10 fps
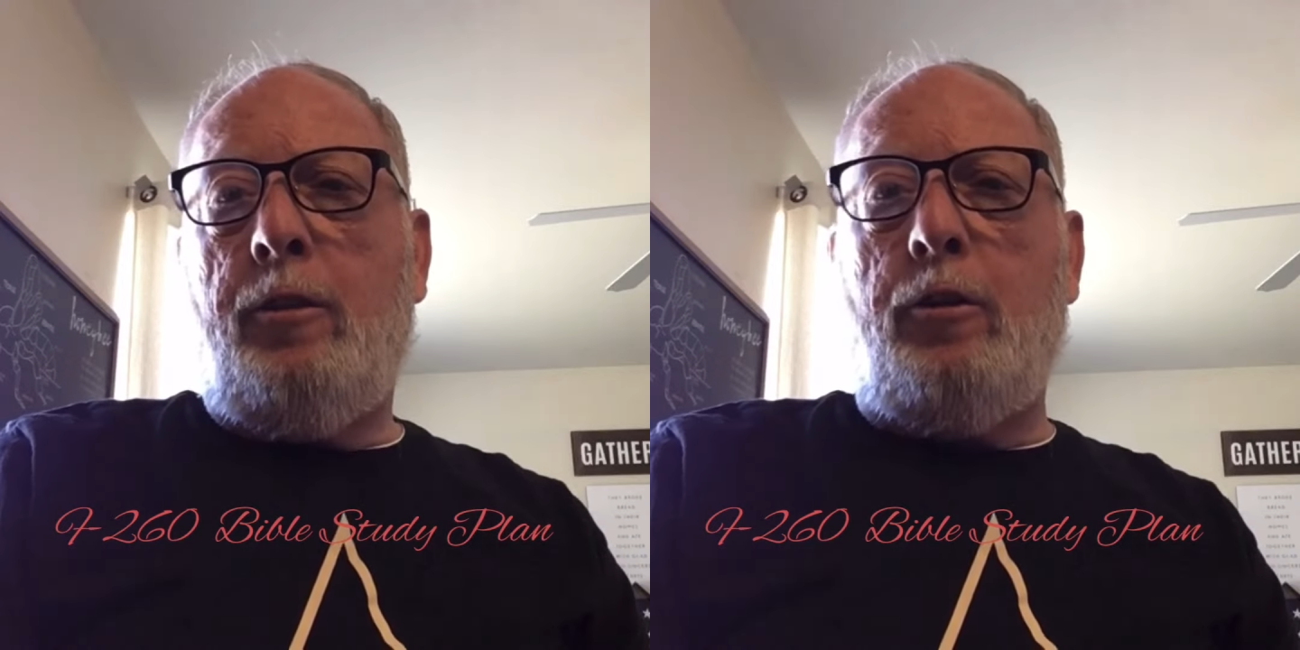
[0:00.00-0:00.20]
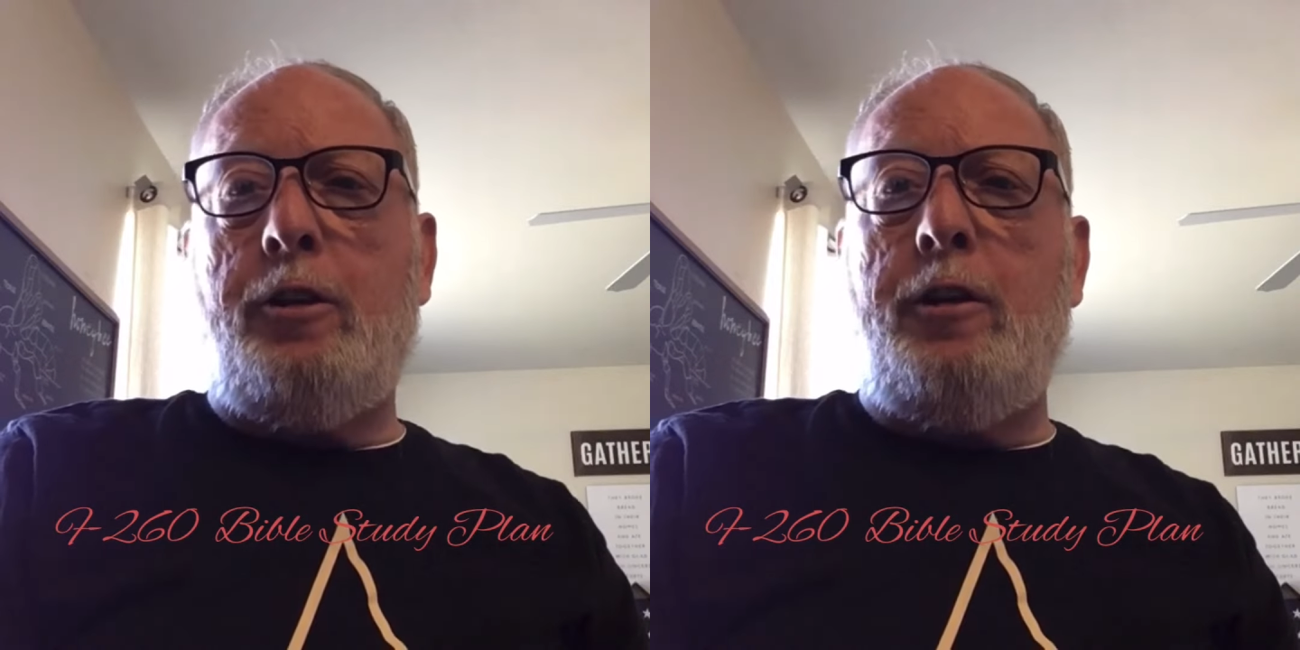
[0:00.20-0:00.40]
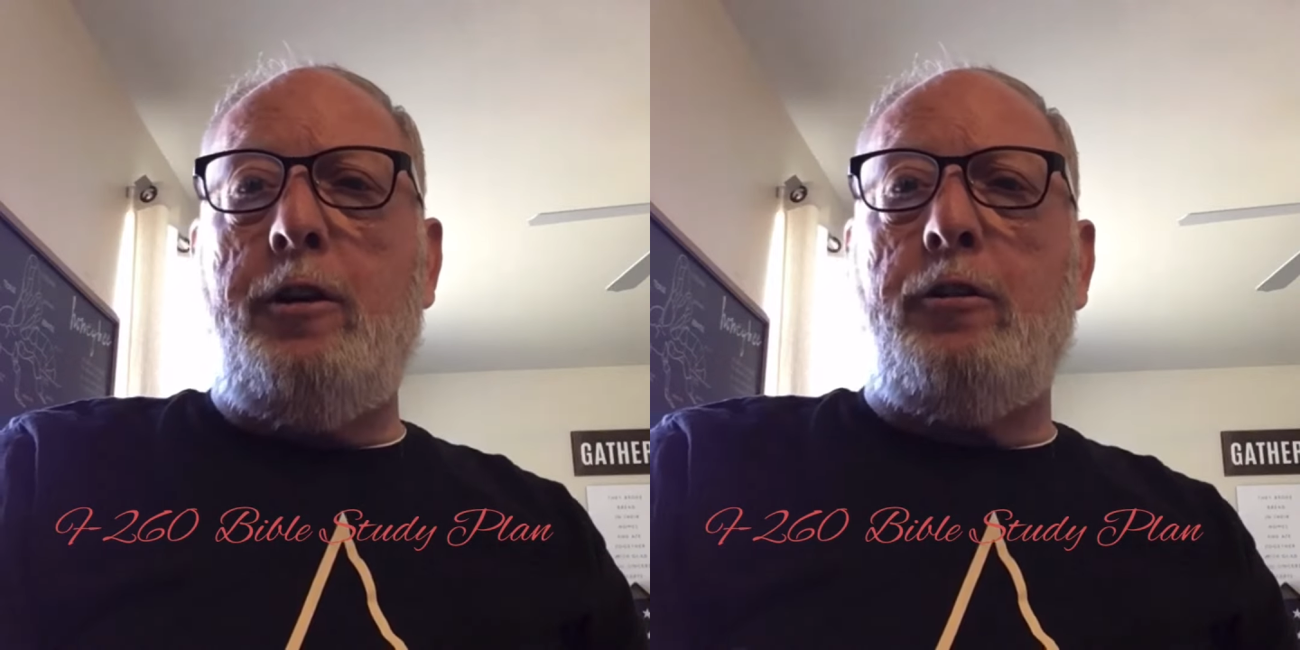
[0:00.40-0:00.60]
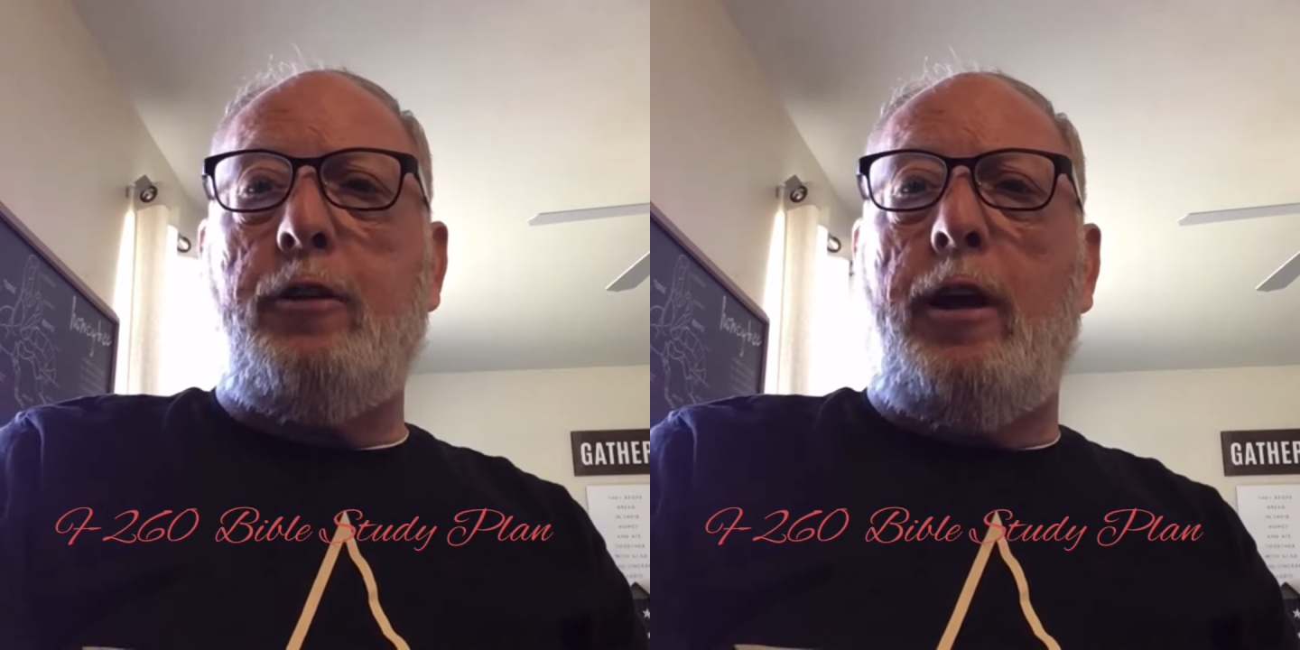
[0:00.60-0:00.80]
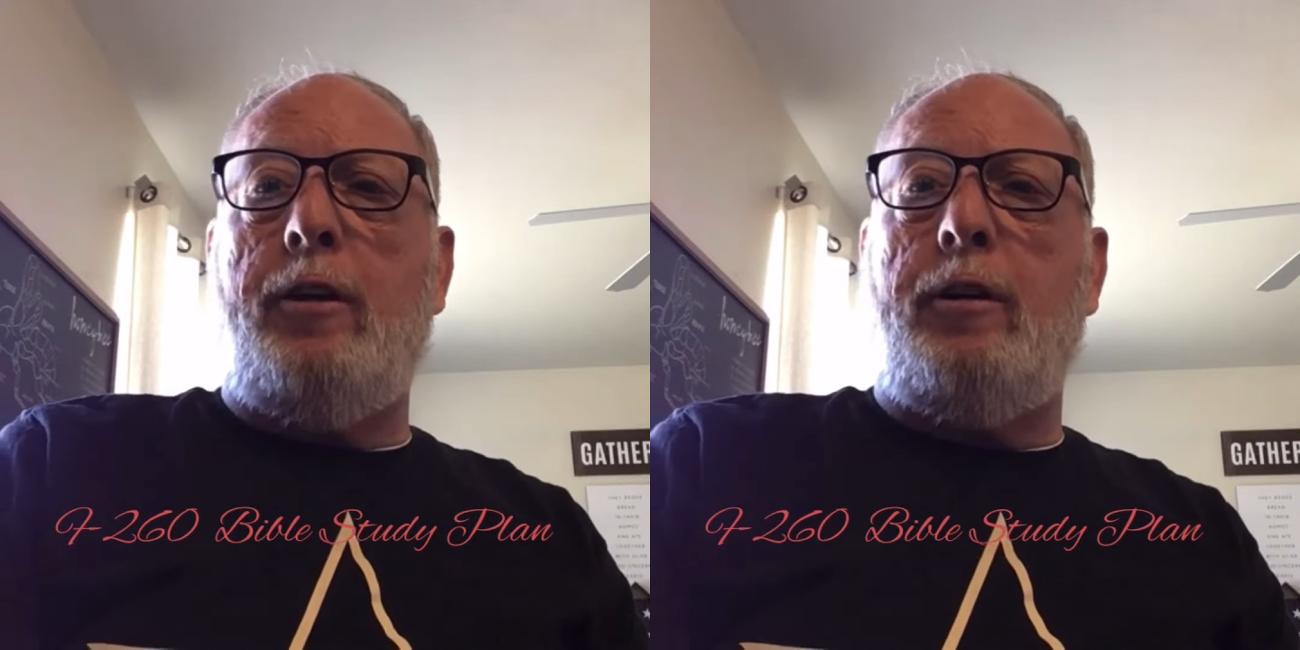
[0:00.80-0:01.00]
13
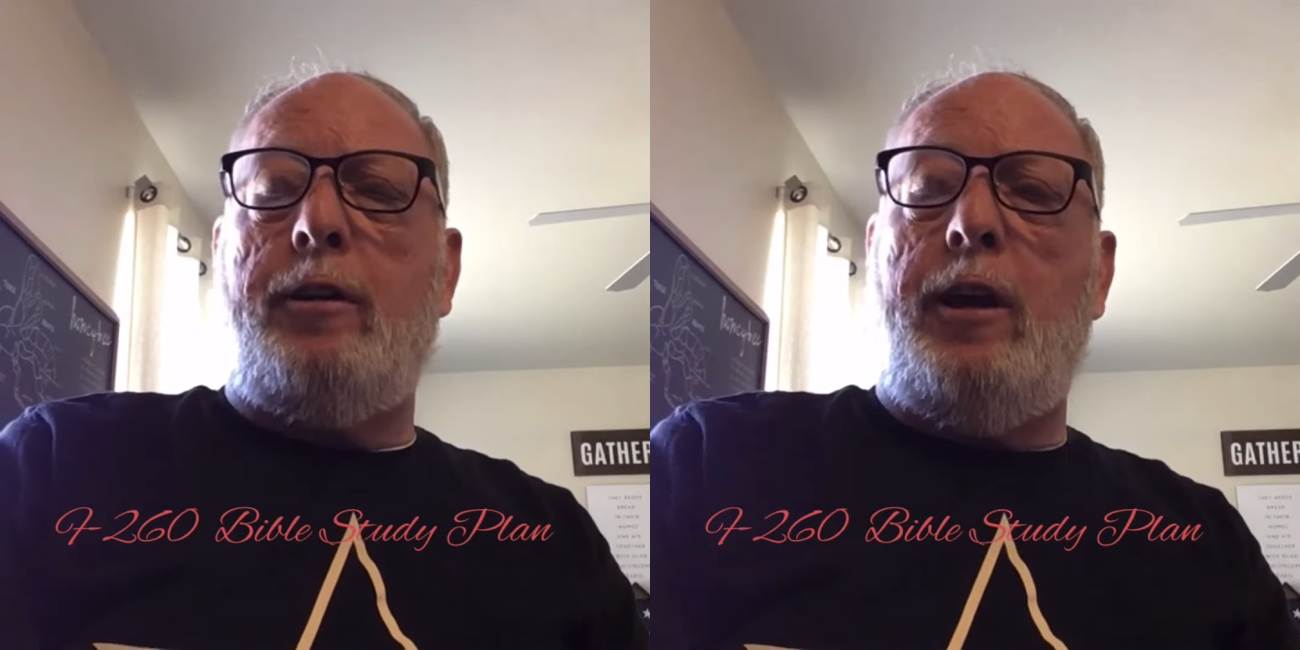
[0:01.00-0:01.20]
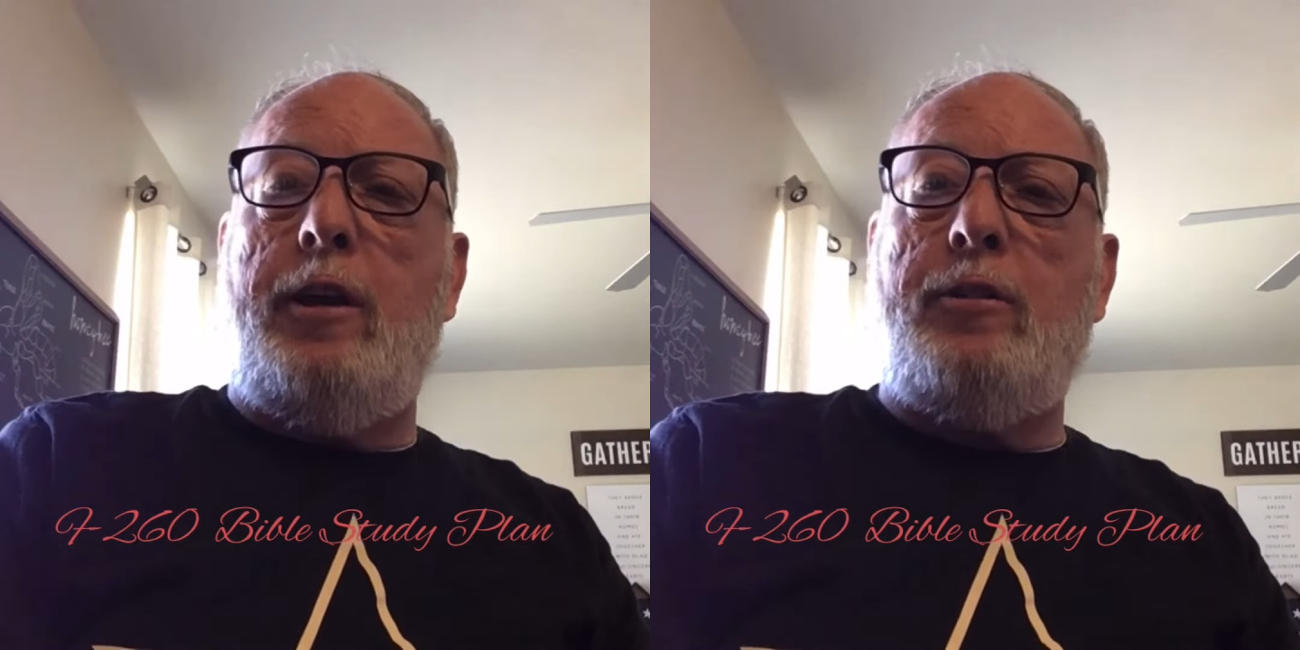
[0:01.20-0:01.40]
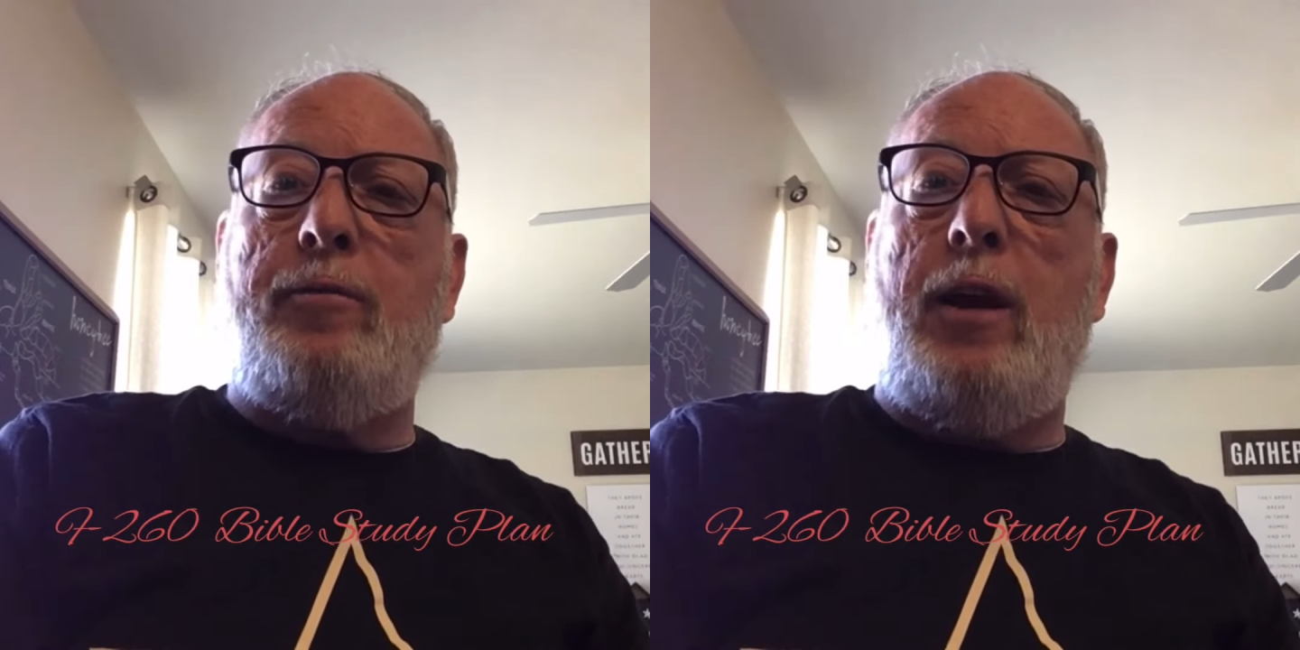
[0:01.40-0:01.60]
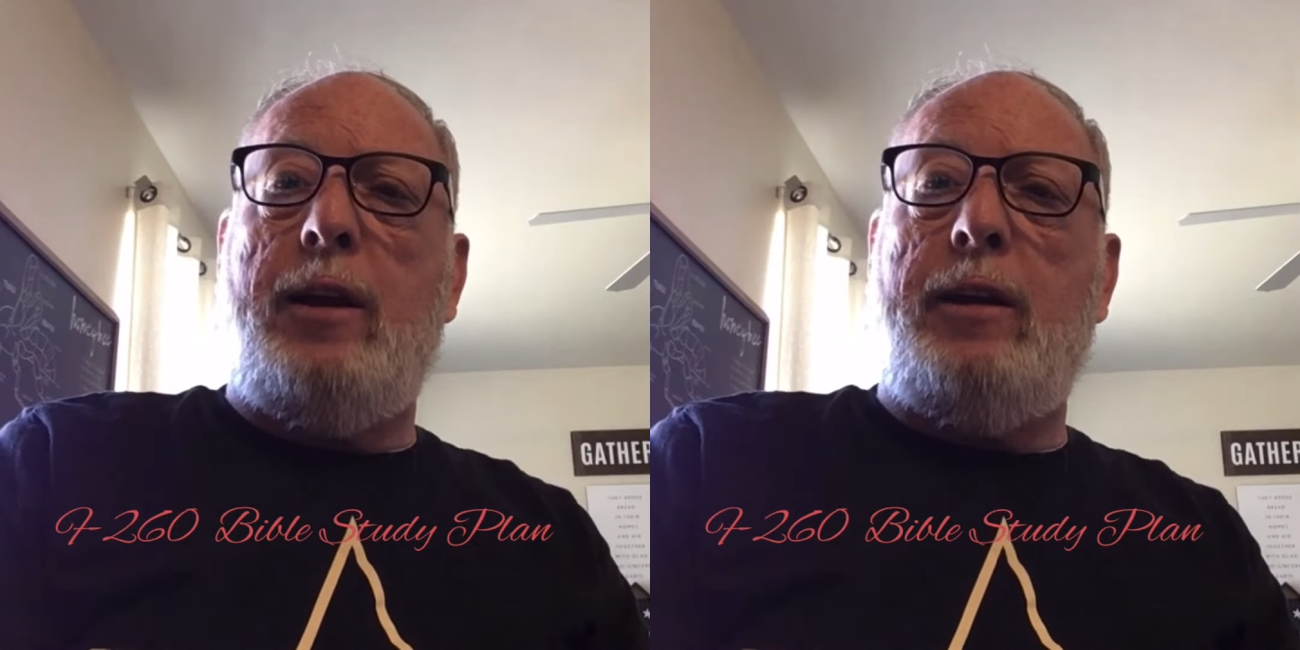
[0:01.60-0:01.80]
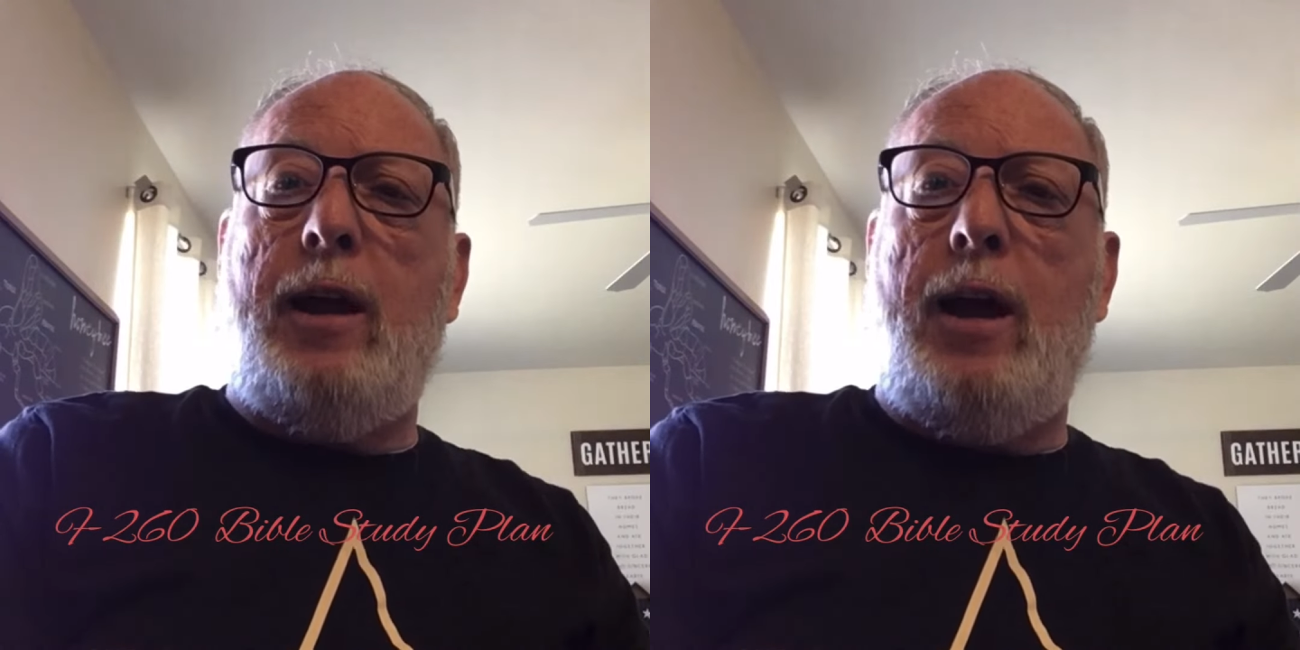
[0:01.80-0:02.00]
years later, at the age of
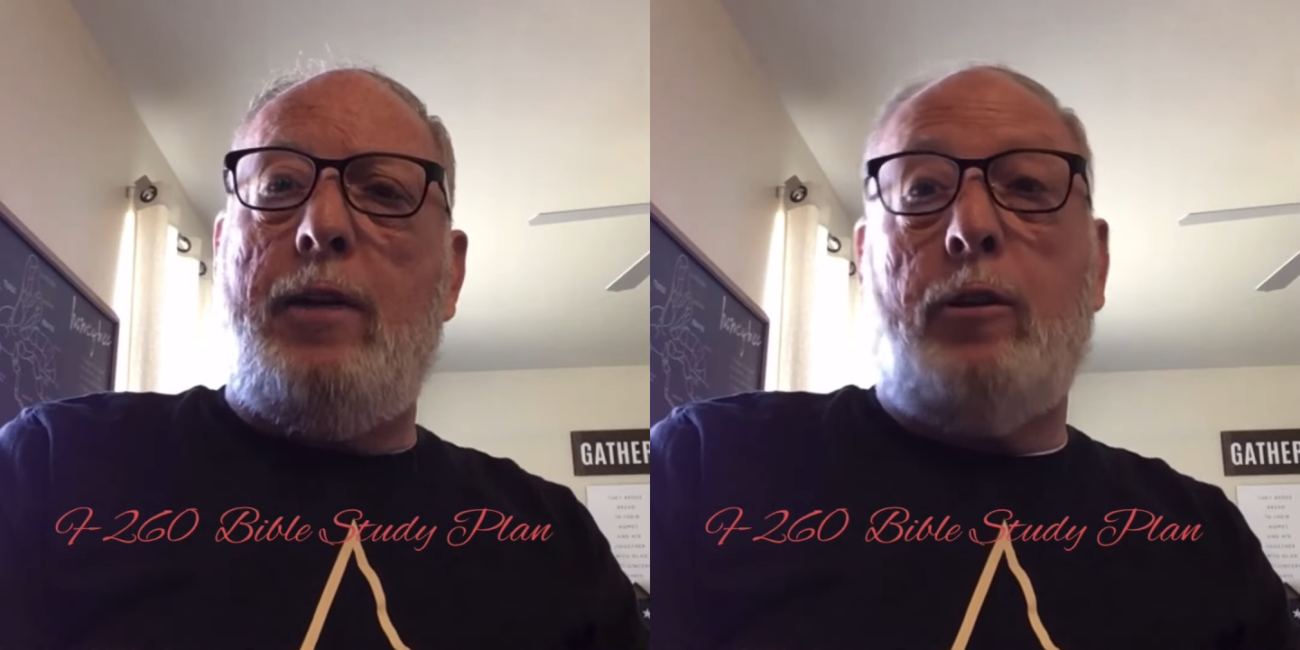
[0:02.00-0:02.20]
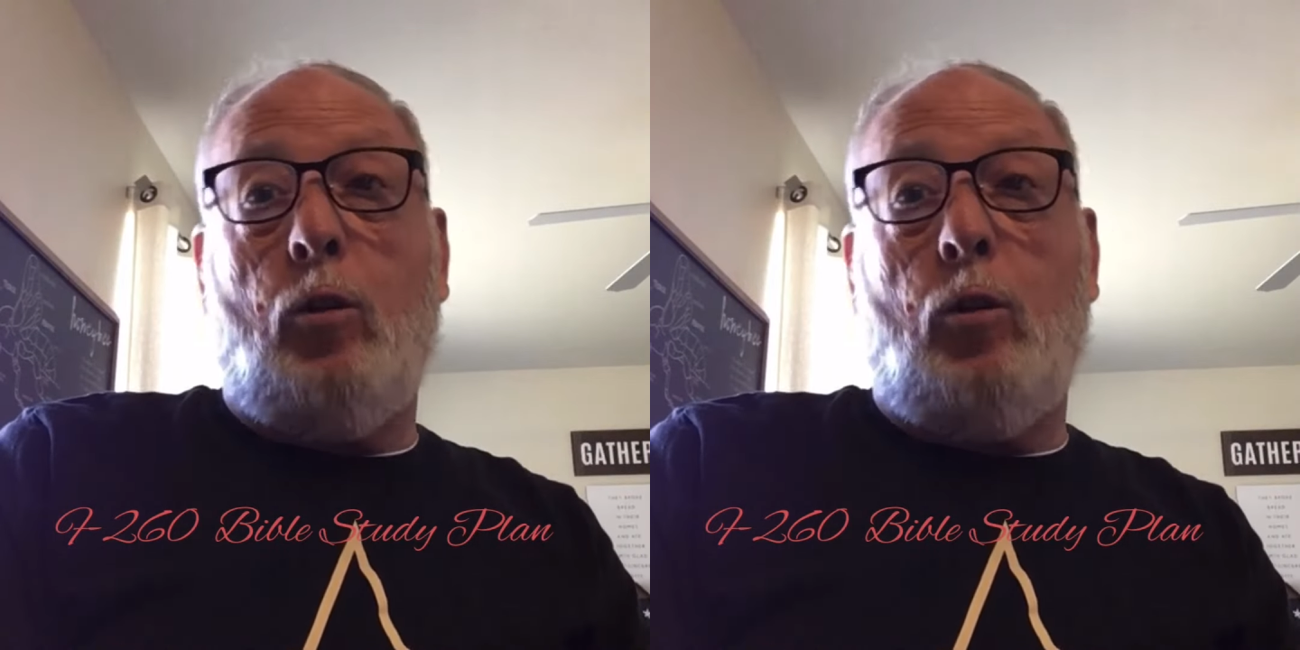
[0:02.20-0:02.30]
99,